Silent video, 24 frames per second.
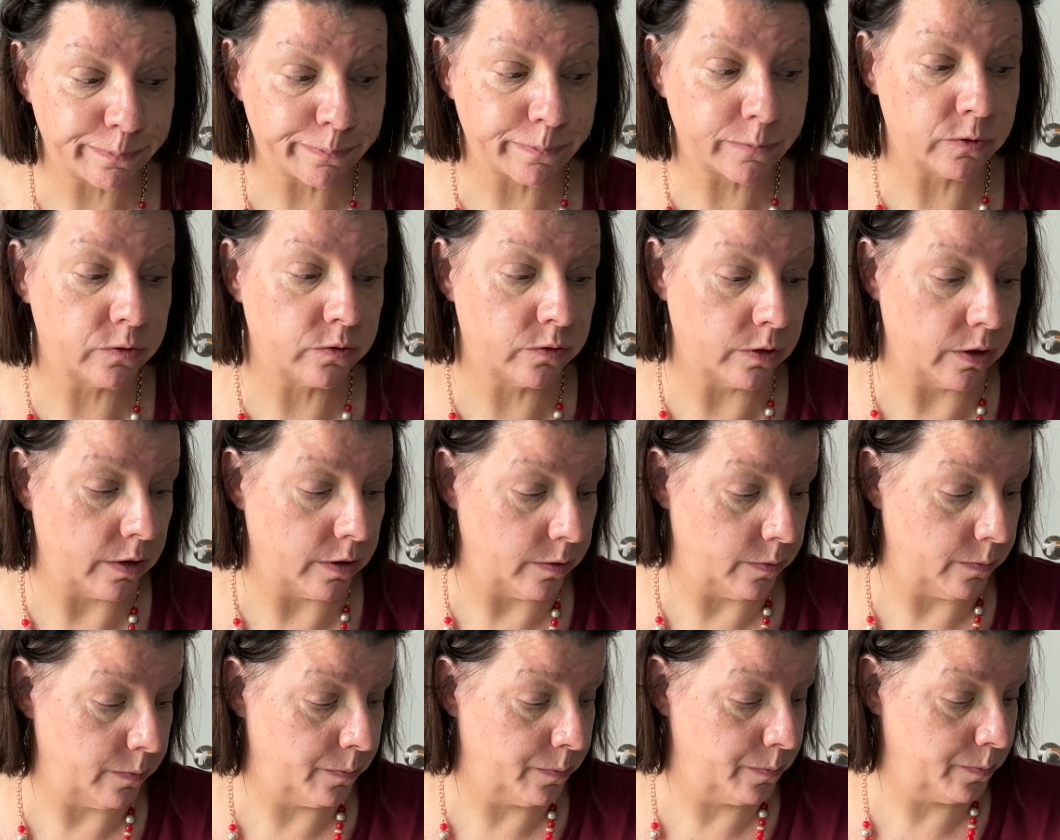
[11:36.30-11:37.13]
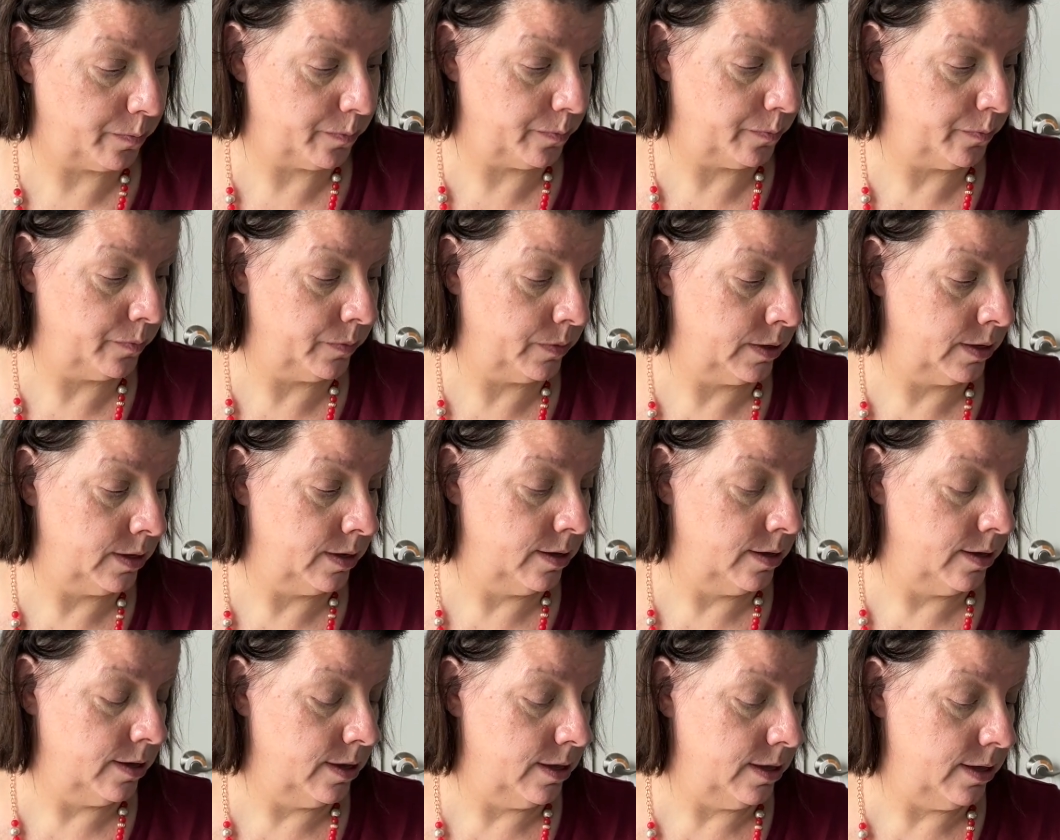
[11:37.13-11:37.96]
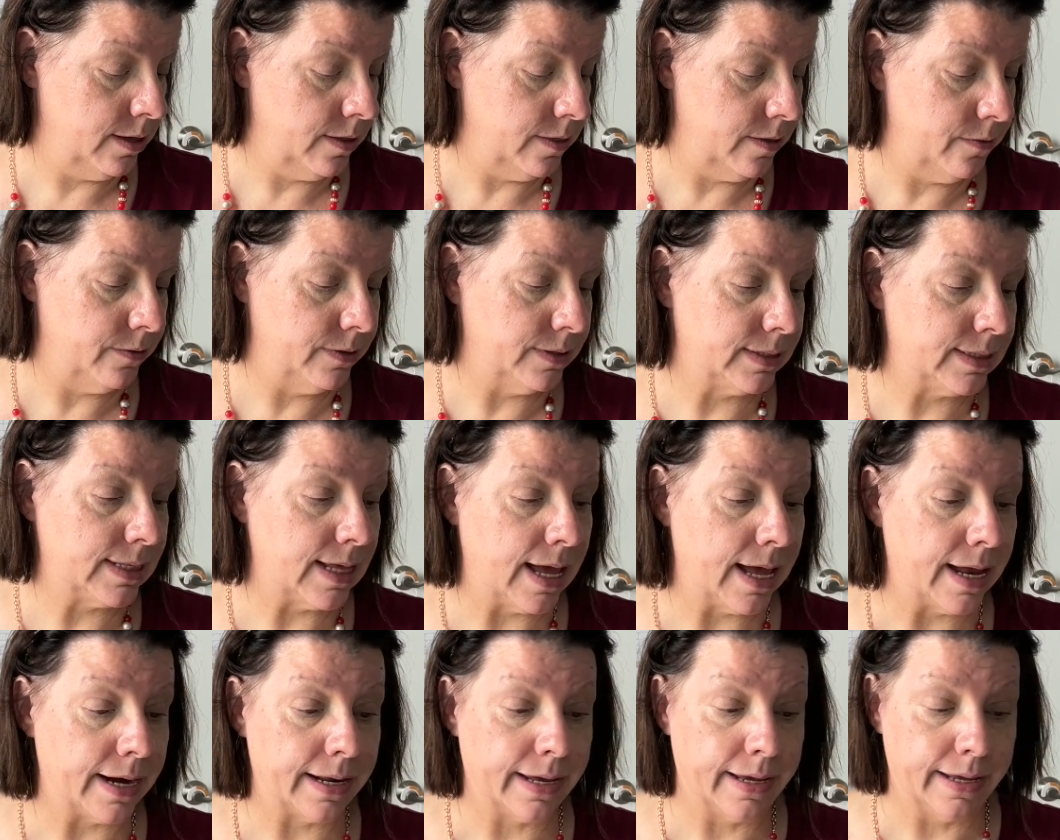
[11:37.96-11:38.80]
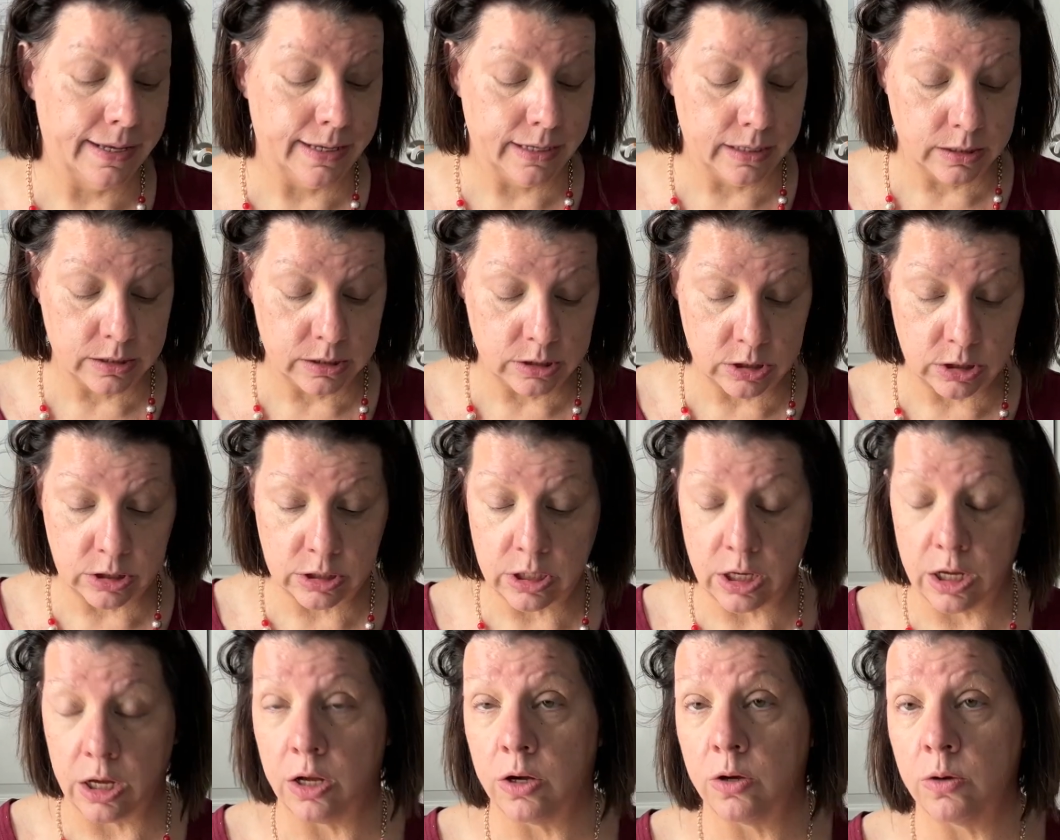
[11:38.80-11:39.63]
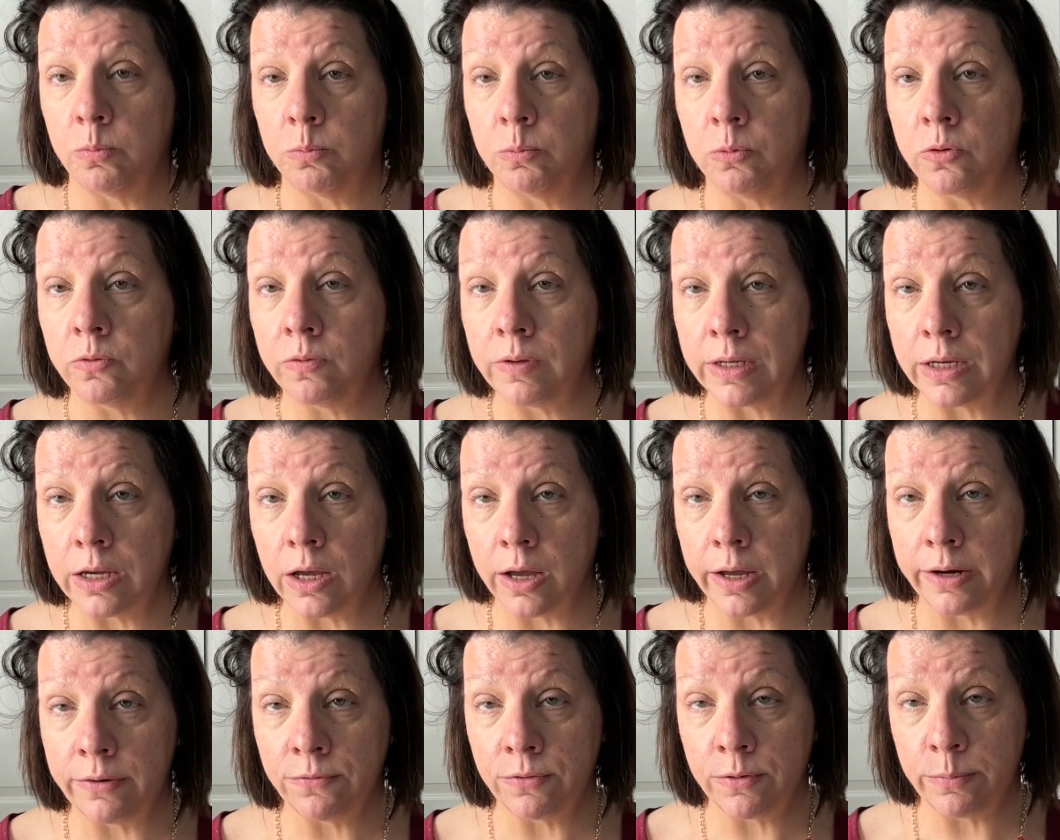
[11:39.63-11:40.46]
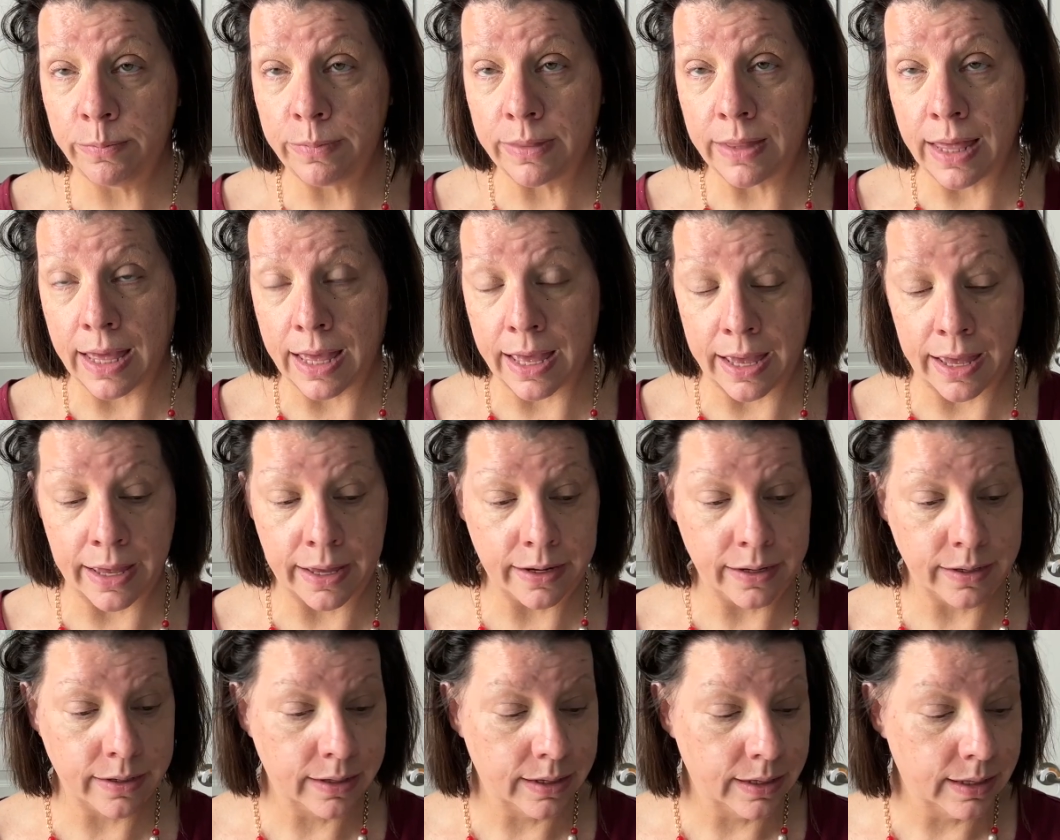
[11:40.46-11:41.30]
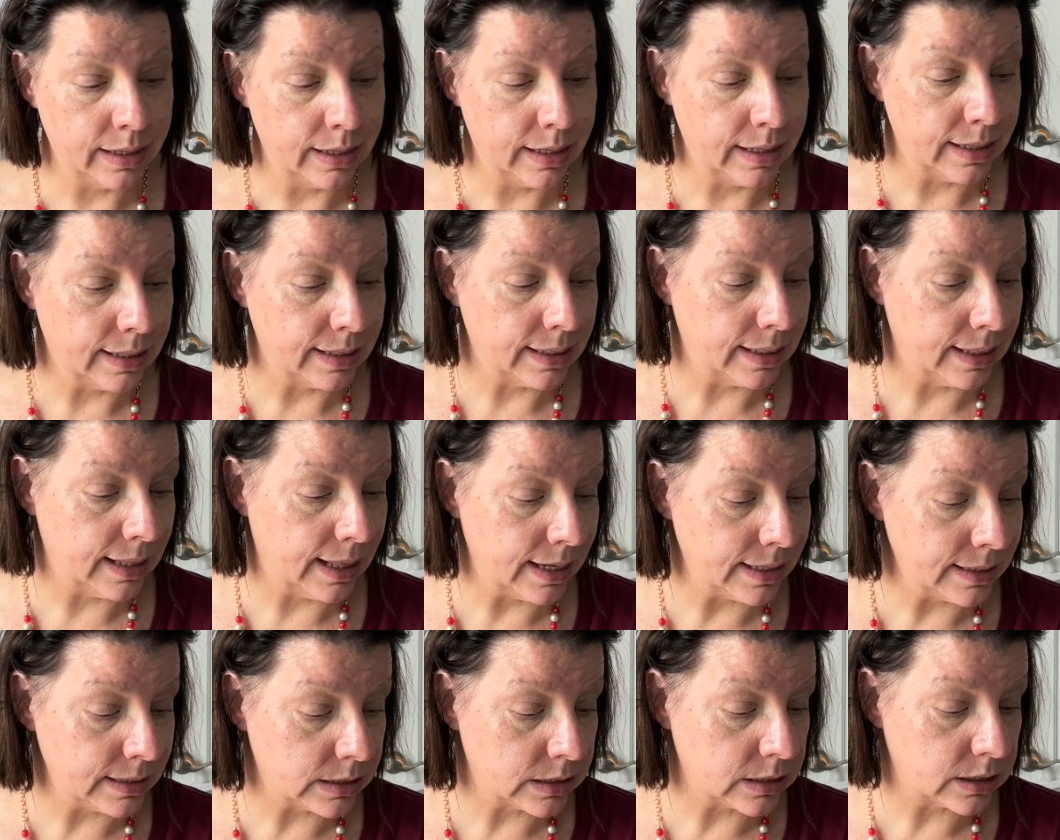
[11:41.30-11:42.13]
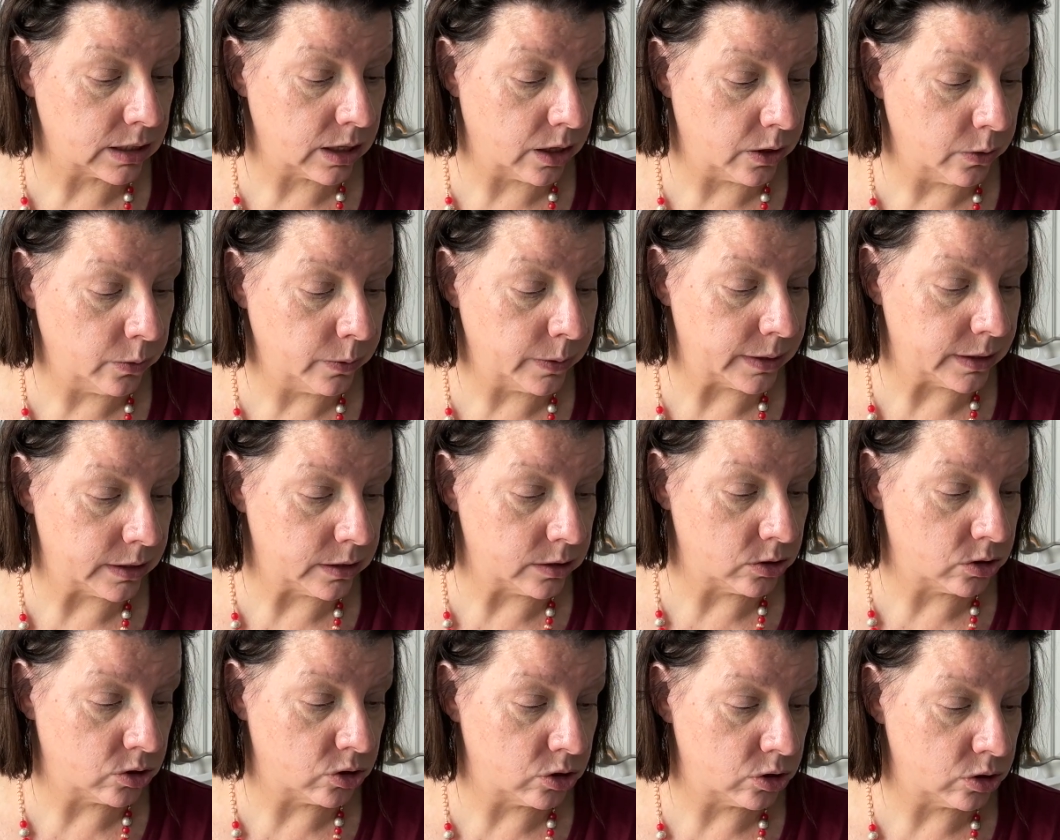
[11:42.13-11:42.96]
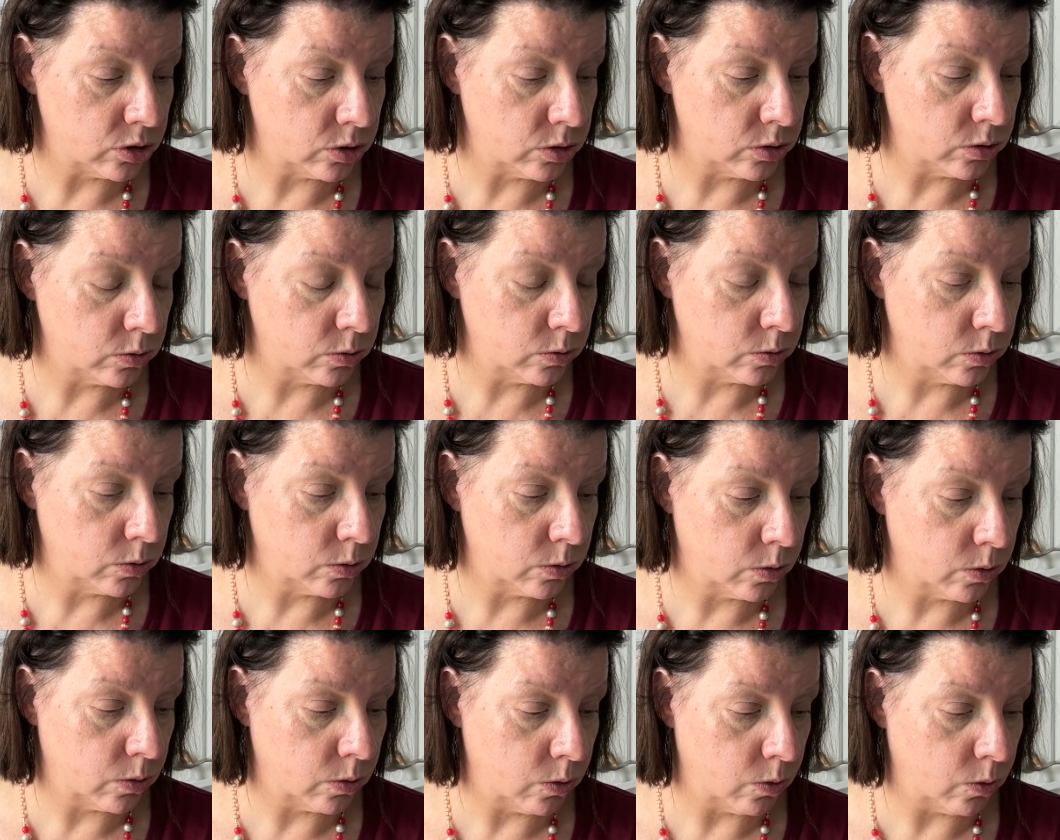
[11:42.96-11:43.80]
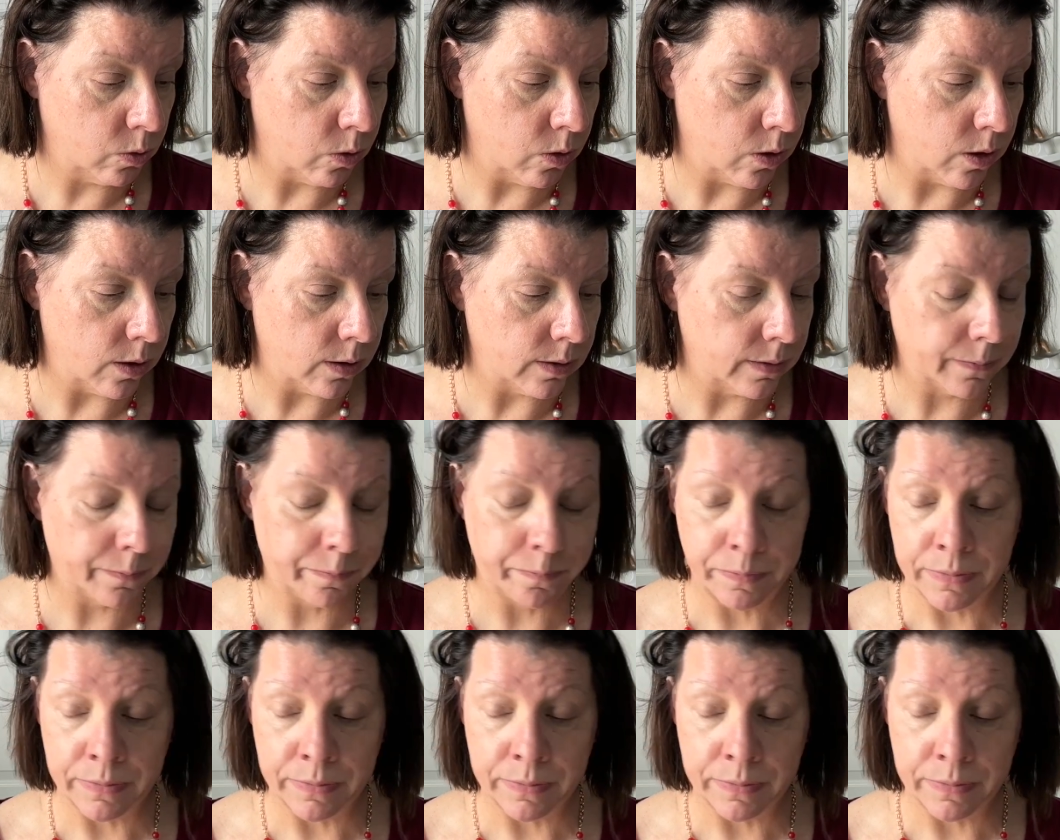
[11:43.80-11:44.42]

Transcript: So there is that. So moving on from that, let's go into haul.